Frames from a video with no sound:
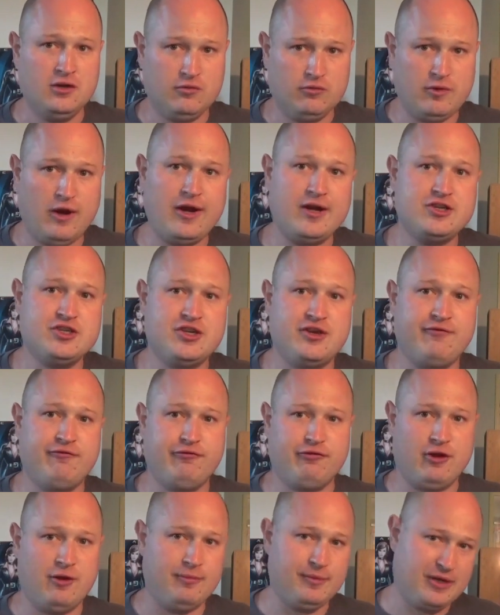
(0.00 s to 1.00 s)
ranging
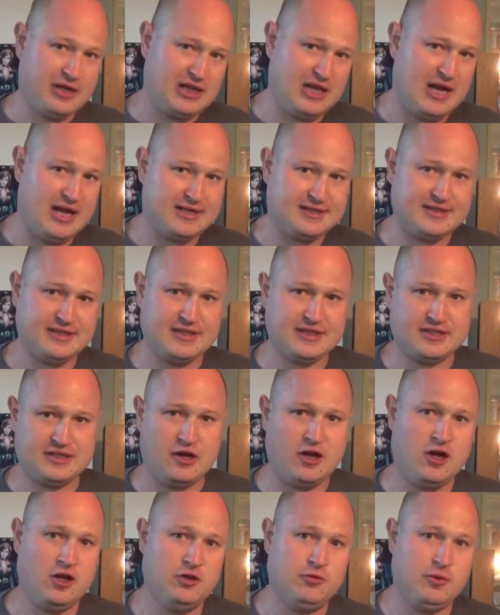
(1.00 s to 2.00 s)
from the classics
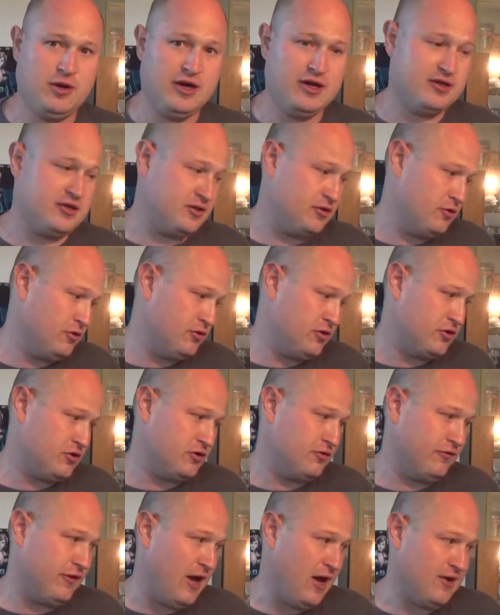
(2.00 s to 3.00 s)
all the way to the
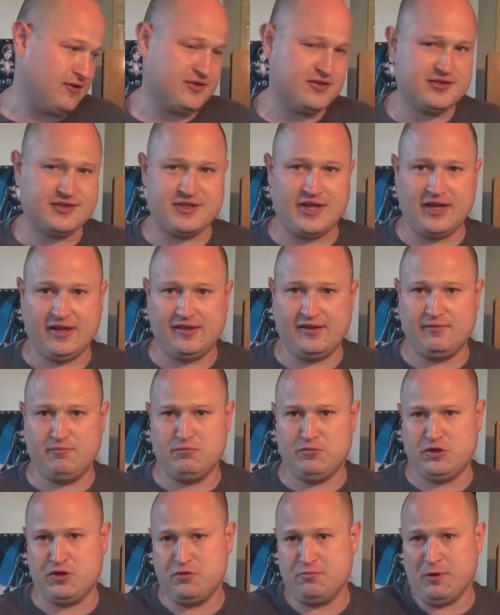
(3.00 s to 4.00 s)
2000s, like
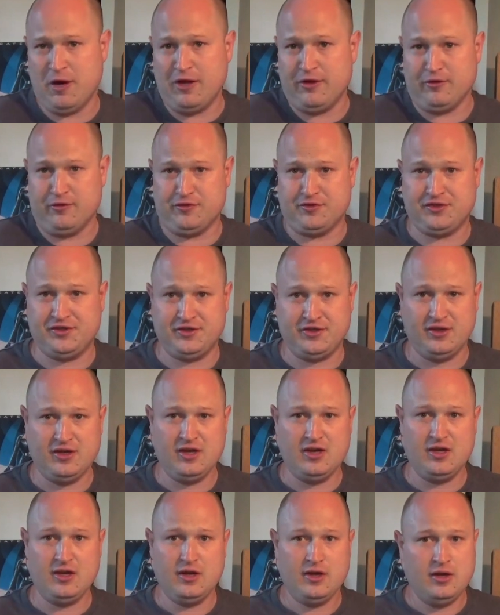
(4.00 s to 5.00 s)
Two Brothers.
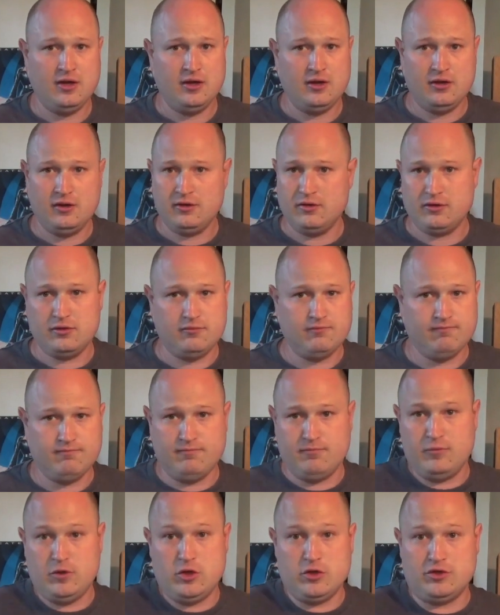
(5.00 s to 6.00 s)

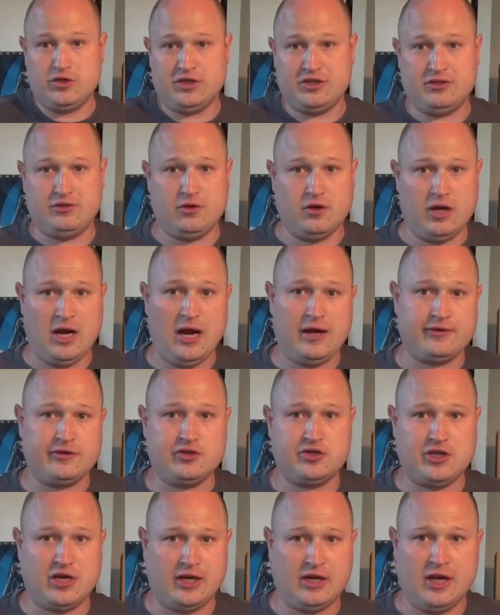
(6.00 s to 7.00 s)
You're just going to have to
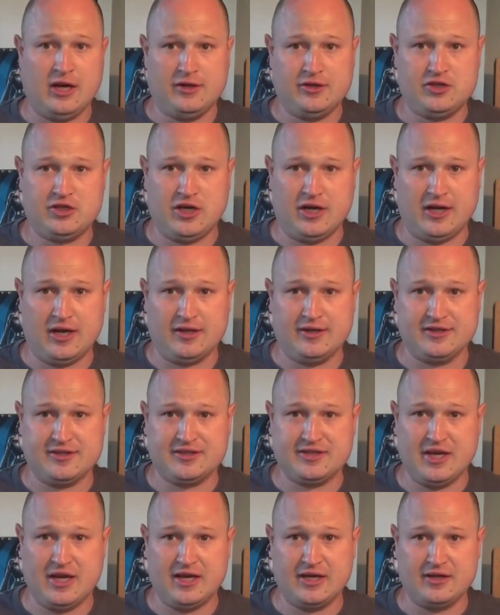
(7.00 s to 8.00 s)
check out the
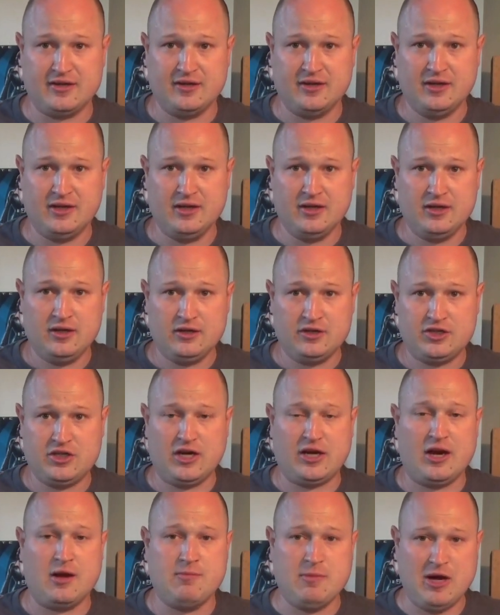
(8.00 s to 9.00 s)
site,
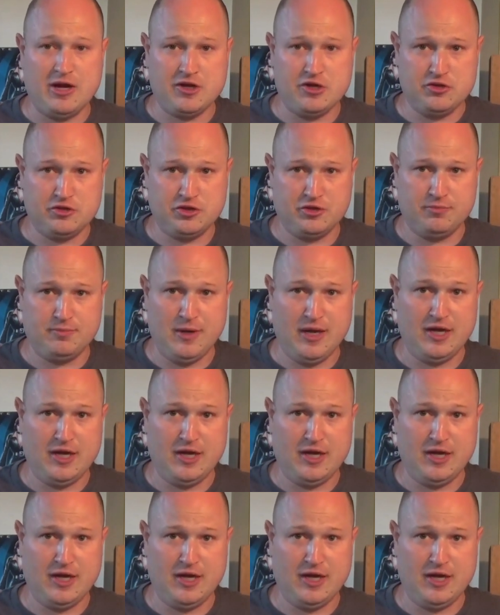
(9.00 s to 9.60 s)
check out my YouTube